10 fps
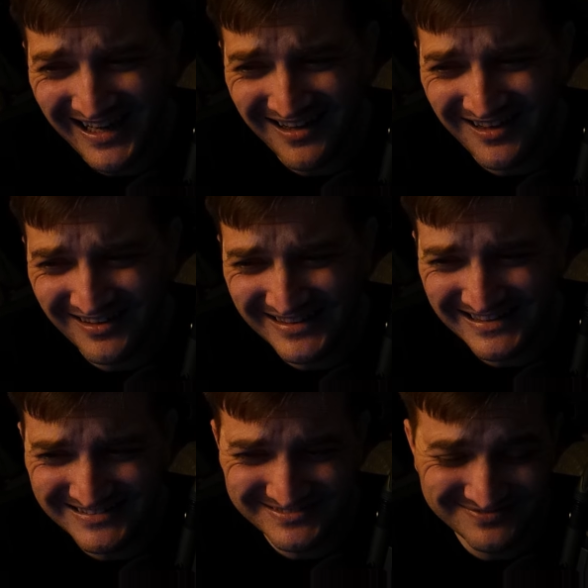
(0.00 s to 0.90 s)
uh
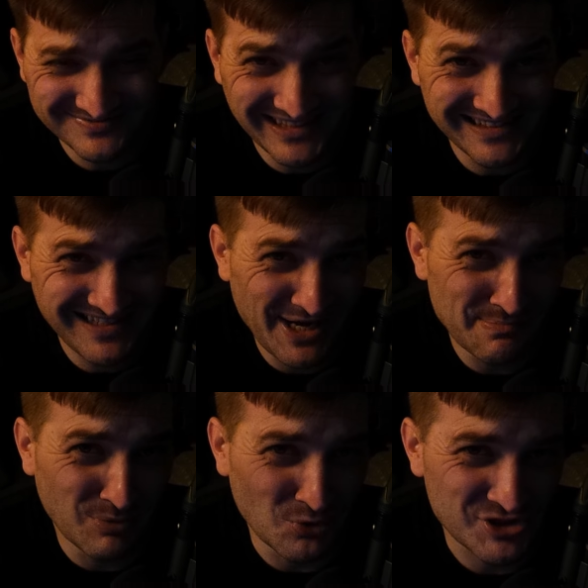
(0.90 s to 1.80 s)
it's kind
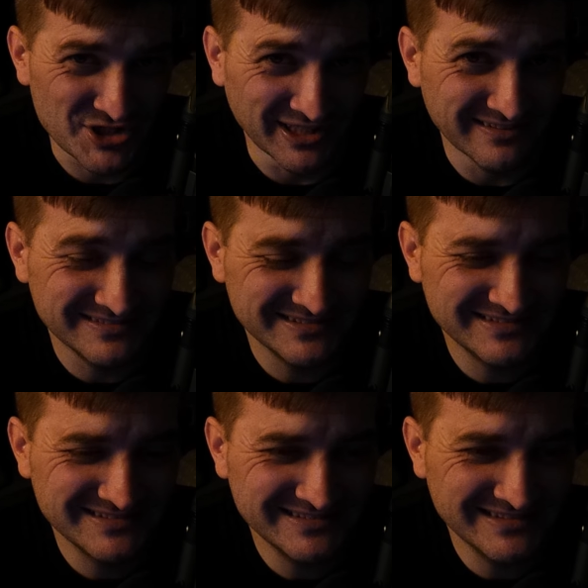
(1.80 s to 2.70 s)
of bullshit
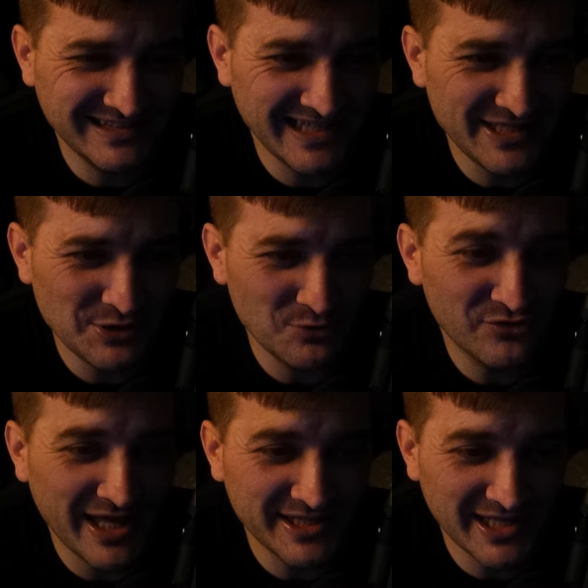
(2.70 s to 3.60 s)
they use
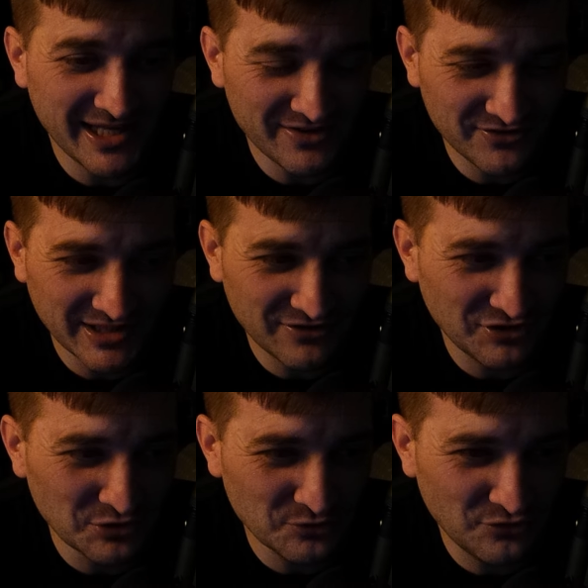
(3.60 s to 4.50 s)
that as an
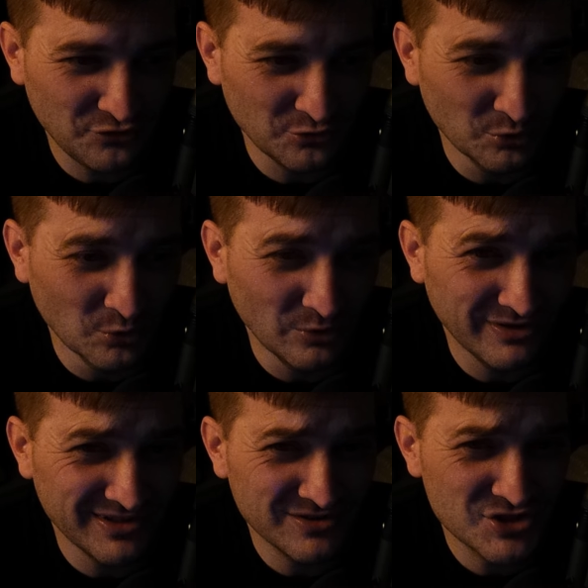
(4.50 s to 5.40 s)
excuse to
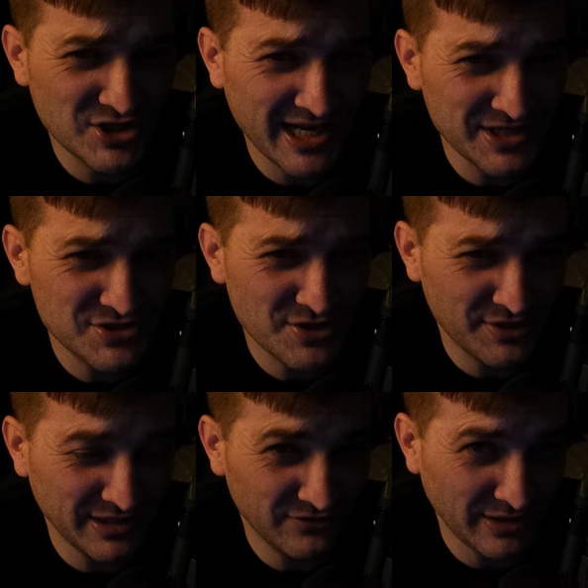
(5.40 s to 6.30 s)
change the
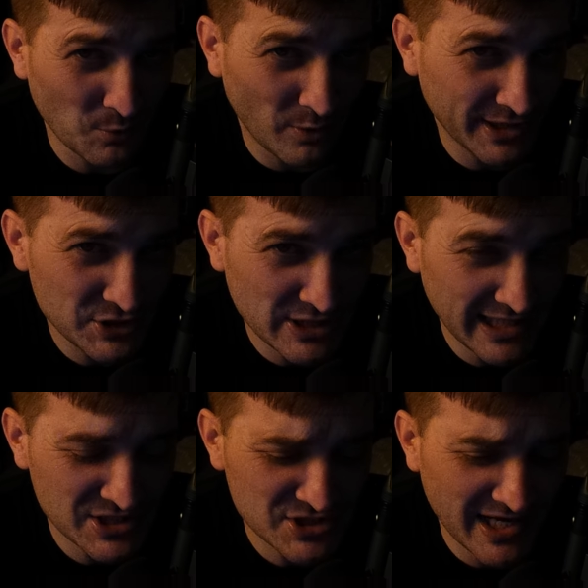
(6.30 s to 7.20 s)
things they want to
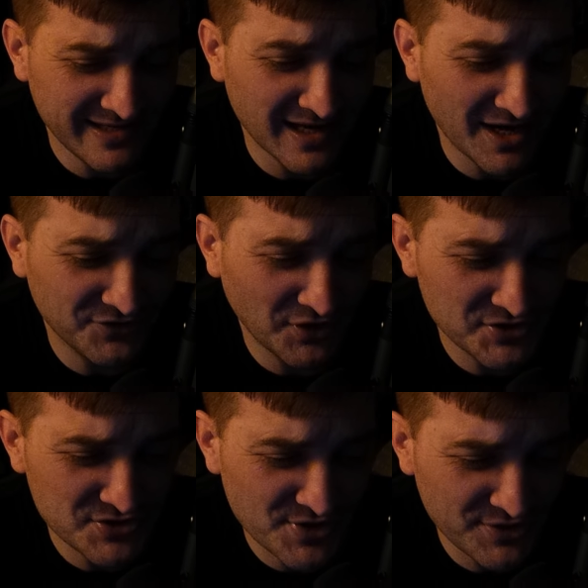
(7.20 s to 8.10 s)
change and not
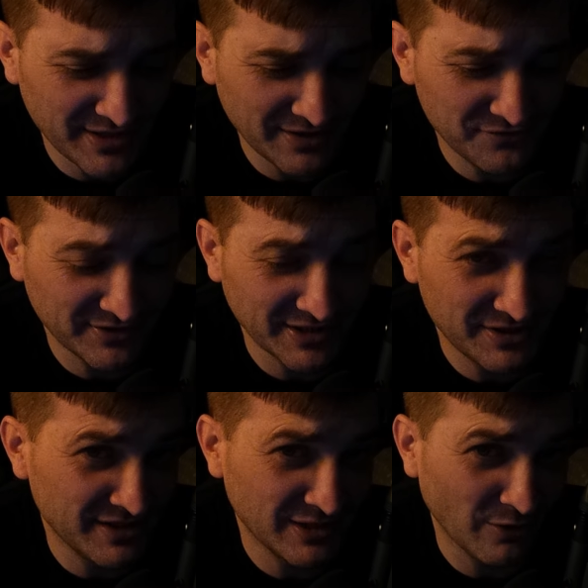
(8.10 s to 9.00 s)
touch the things that they
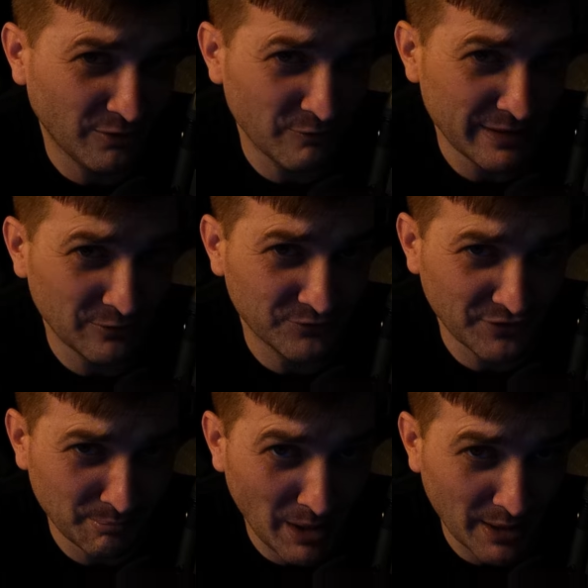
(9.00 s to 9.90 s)
think are critical to
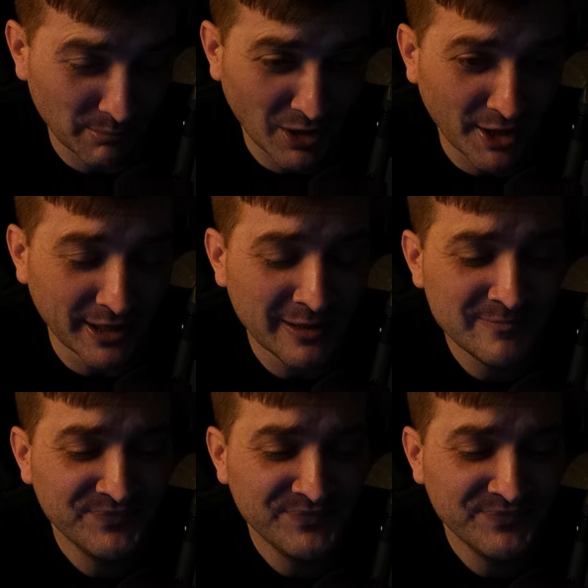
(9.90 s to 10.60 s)
the bottom line.